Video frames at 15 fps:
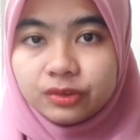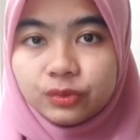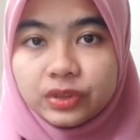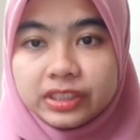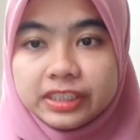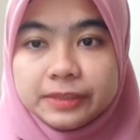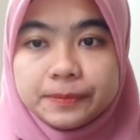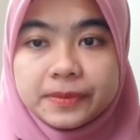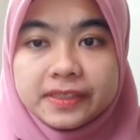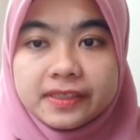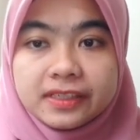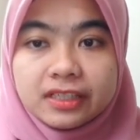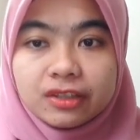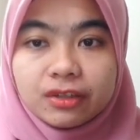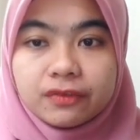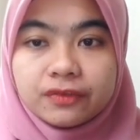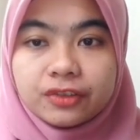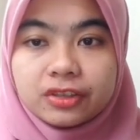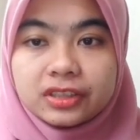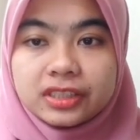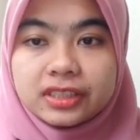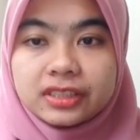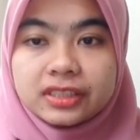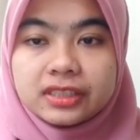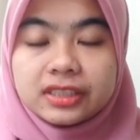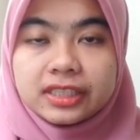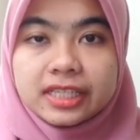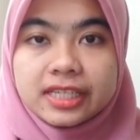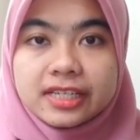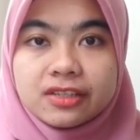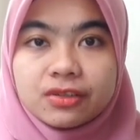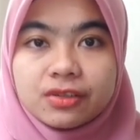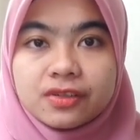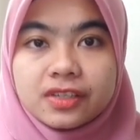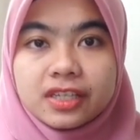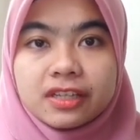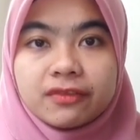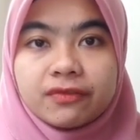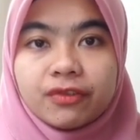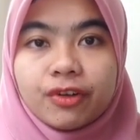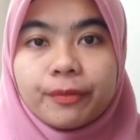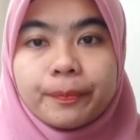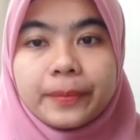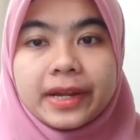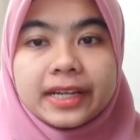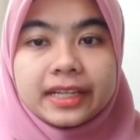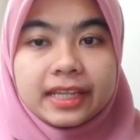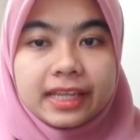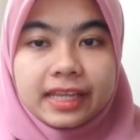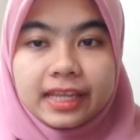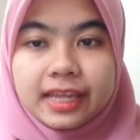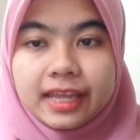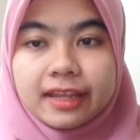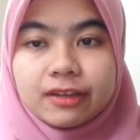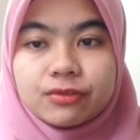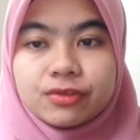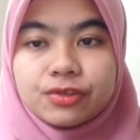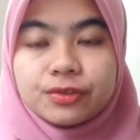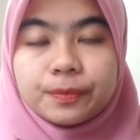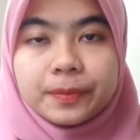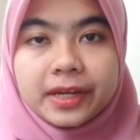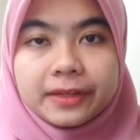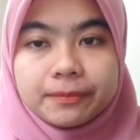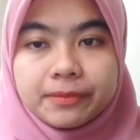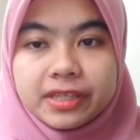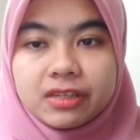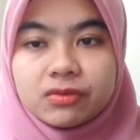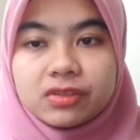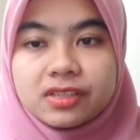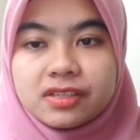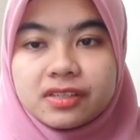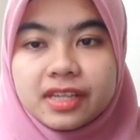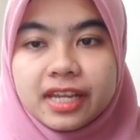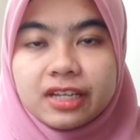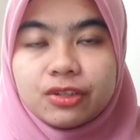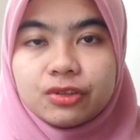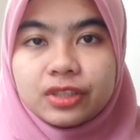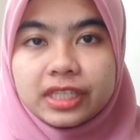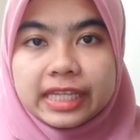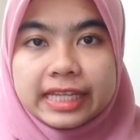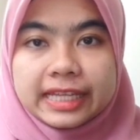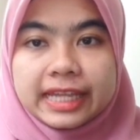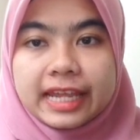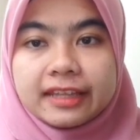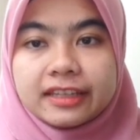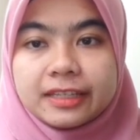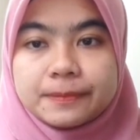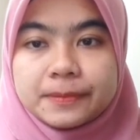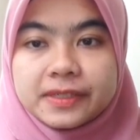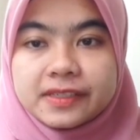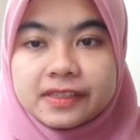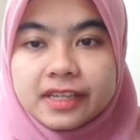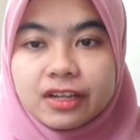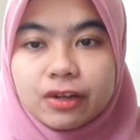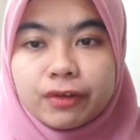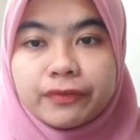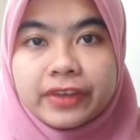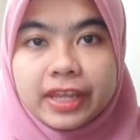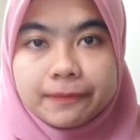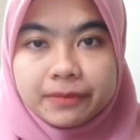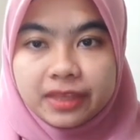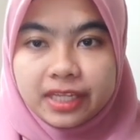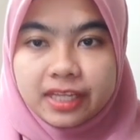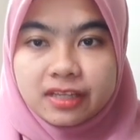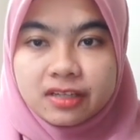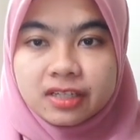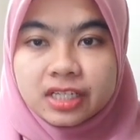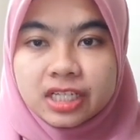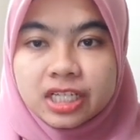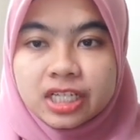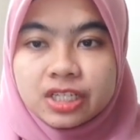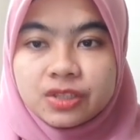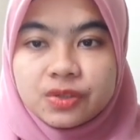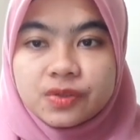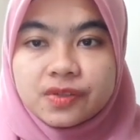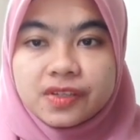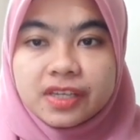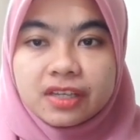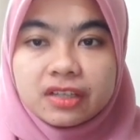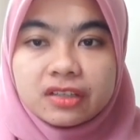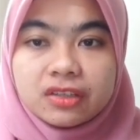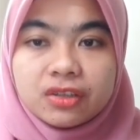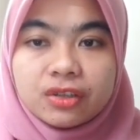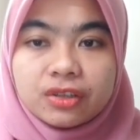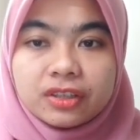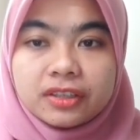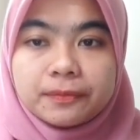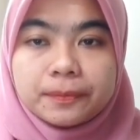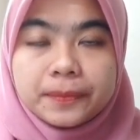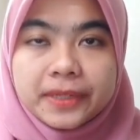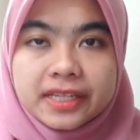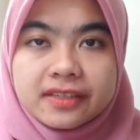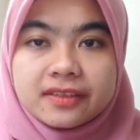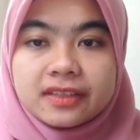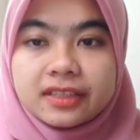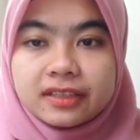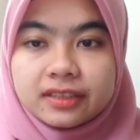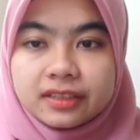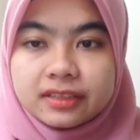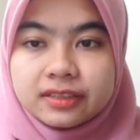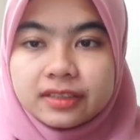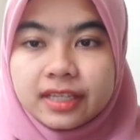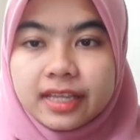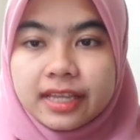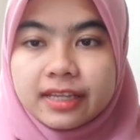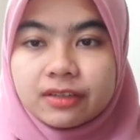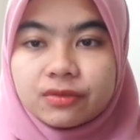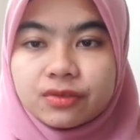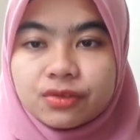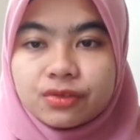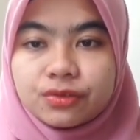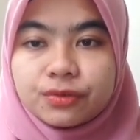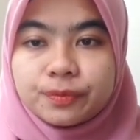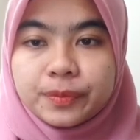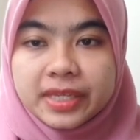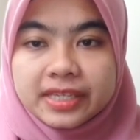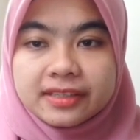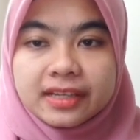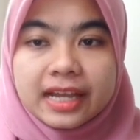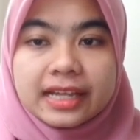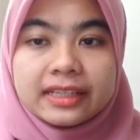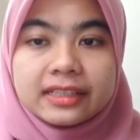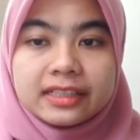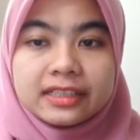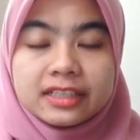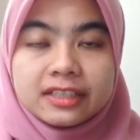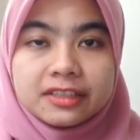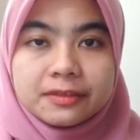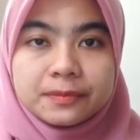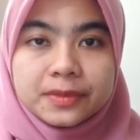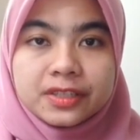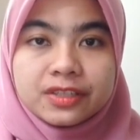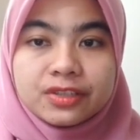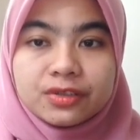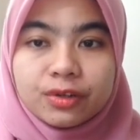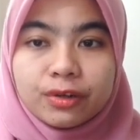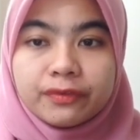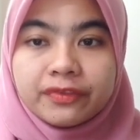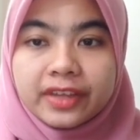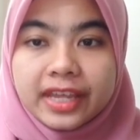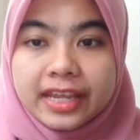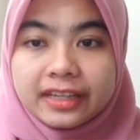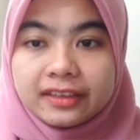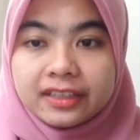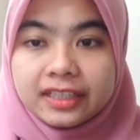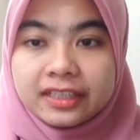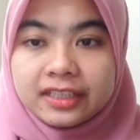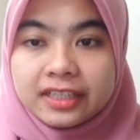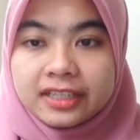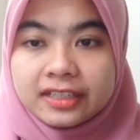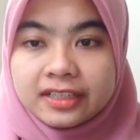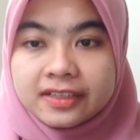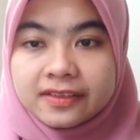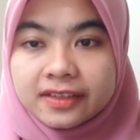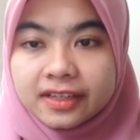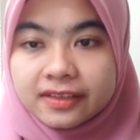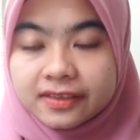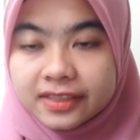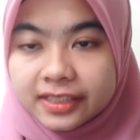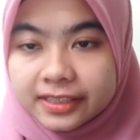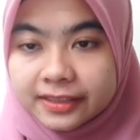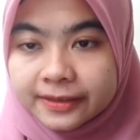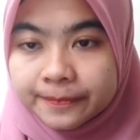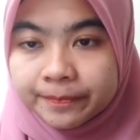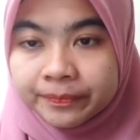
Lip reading: 20% of total electrolyte for part A and also part B was diluted in 80% of hectane using a hot plate stirrer and also mixed under the temperature of 80 degrees Celsius.